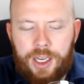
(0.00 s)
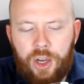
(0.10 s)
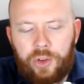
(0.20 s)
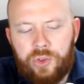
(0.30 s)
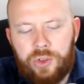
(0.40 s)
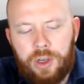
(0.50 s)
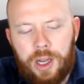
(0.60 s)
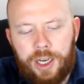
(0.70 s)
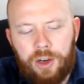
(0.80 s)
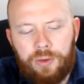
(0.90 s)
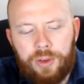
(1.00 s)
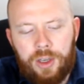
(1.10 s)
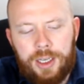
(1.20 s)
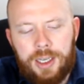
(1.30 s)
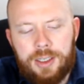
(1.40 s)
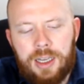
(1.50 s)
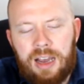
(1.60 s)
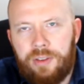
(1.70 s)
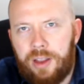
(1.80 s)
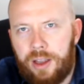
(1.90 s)
Not kind of, it doesn't
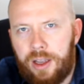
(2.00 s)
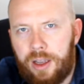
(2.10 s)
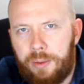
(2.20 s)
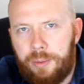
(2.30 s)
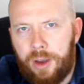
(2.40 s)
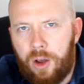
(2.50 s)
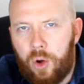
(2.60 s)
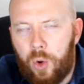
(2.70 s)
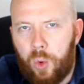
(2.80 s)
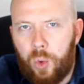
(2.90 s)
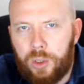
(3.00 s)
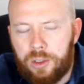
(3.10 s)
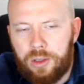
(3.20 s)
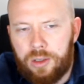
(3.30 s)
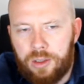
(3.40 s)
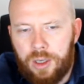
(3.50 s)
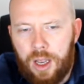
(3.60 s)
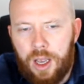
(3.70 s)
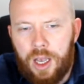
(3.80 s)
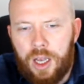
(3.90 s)
have the cold,
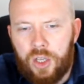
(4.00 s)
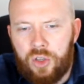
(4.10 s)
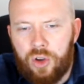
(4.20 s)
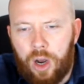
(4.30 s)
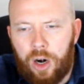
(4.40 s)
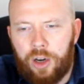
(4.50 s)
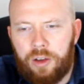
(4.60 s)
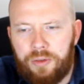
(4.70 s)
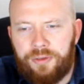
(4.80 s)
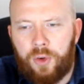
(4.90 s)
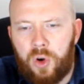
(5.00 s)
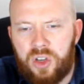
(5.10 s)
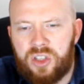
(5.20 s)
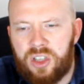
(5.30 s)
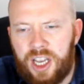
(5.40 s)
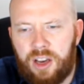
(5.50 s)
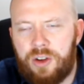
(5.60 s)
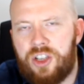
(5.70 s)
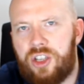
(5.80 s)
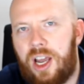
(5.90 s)
dark forest
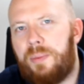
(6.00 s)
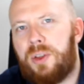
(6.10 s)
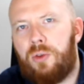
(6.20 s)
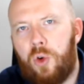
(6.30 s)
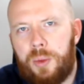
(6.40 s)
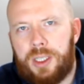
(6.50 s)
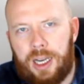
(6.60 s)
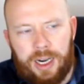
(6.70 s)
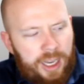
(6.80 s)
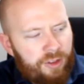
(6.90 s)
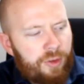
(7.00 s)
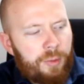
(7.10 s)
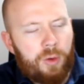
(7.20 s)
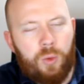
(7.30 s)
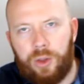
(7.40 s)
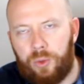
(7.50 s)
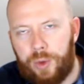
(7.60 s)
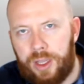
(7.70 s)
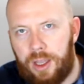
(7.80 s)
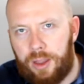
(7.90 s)
licorice types aromas that I get from the one
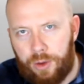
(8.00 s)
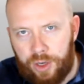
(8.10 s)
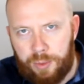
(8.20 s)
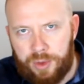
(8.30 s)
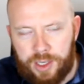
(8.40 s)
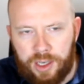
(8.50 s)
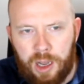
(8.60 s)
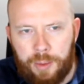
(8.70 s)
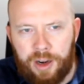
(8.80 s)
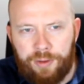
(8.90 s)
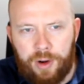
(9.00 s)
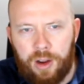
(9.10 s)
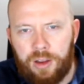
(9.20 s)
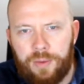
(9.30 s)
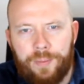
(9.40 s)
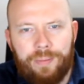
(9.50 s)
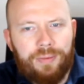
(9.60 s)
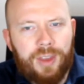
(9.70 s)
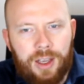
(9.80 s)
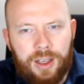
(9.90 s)
with the 30% Cabernet Franc.
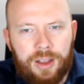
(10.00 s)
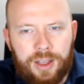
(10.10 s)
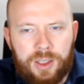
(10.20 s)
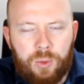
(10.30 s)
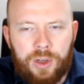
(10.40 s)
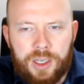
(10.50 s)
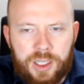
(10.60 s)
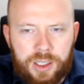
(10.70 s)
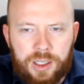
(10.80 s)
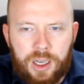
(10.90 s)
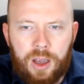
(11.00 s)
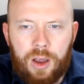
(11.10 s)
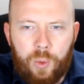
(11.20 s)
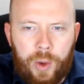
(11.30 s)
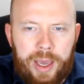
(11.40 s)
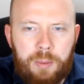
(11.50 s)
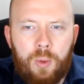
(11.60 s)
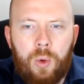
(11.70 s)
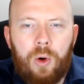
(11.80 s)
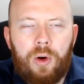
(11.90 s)
This one is way
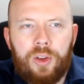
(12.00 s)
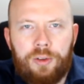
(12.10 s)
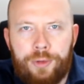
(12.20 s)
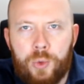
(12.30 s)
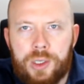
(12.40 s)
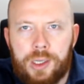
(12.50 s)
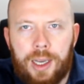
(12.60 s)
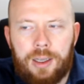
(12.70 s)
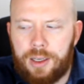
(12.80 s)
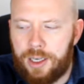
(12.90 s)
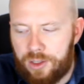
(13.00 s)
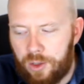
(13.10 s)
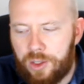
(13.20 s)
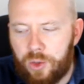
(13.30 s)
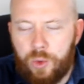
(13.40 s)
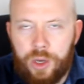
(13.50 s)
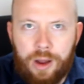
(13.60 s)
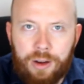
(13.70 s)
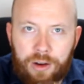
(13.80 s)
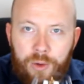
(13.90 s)
more on the fruit side, and it's also
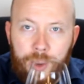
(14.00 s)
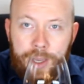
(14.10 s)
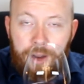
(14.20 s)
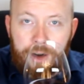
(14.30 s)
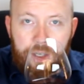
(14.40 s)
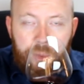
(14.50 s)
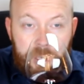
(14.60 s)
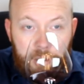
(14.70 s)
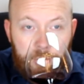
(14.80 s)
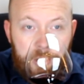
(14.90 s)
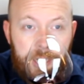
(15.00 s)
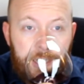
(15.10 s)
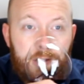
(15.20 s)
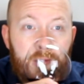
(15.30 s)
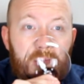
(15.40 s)
younger, way younger, 2013.